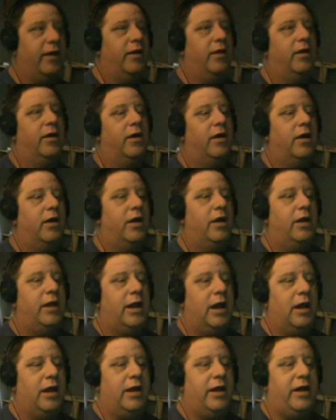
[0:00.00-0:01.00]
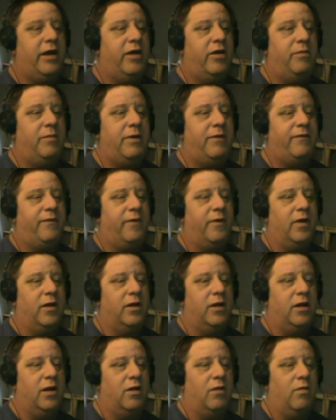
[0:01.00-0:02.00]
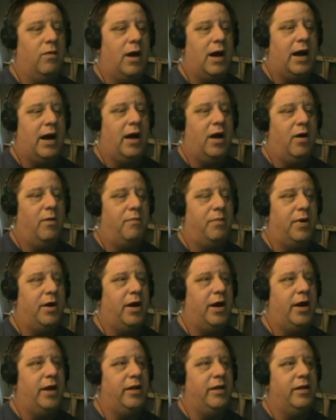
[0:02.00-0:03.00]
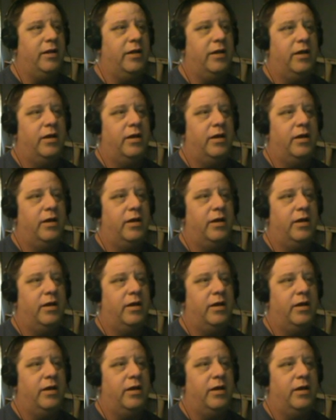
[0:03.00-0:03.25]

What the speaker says: it. Now it healed me for a little while, but